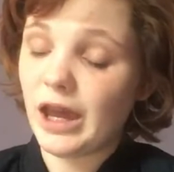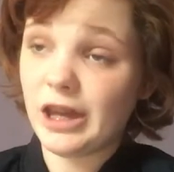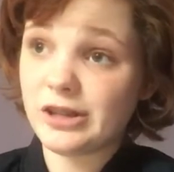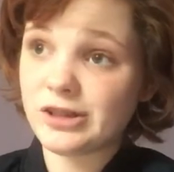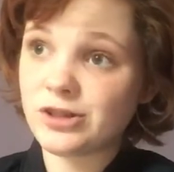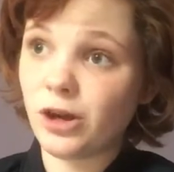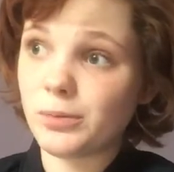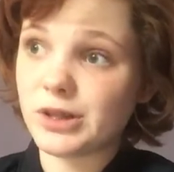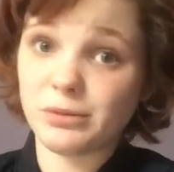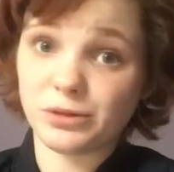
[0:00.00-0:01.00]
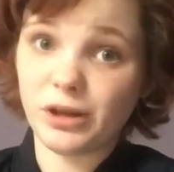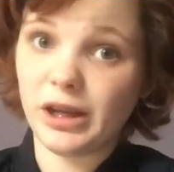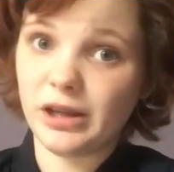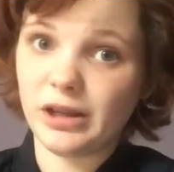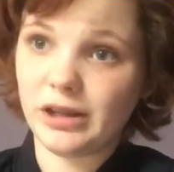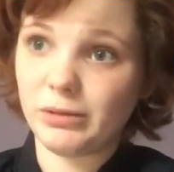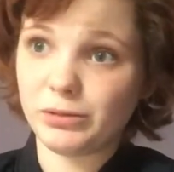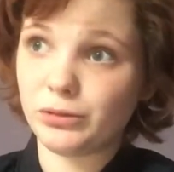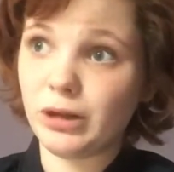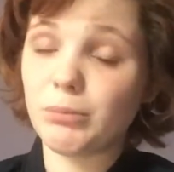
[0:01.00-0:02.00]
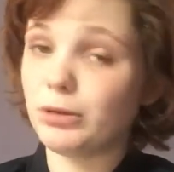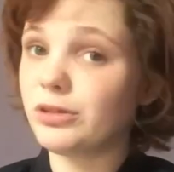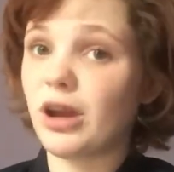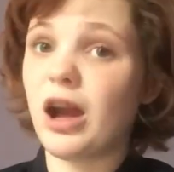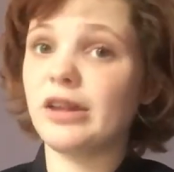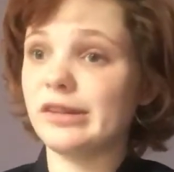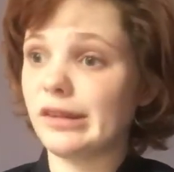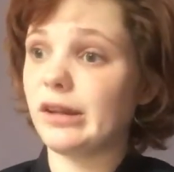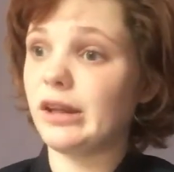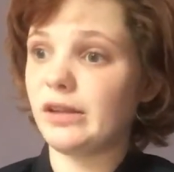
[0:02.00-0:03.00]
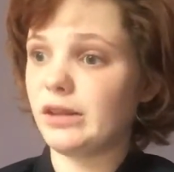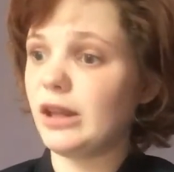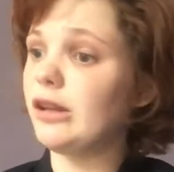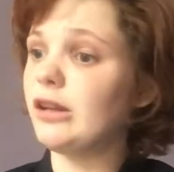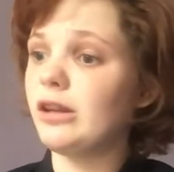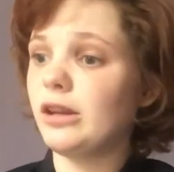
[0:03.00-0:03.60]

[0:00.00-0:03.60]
And it stopped, and it was great, and it was all like blue skies and sunny. And then